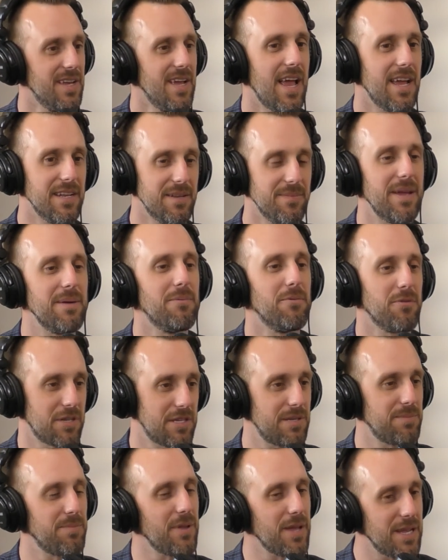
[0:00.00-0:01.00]
and to be able to
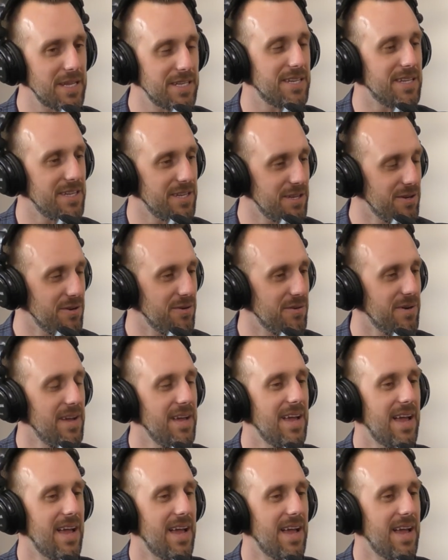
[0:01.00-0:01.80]
explain to you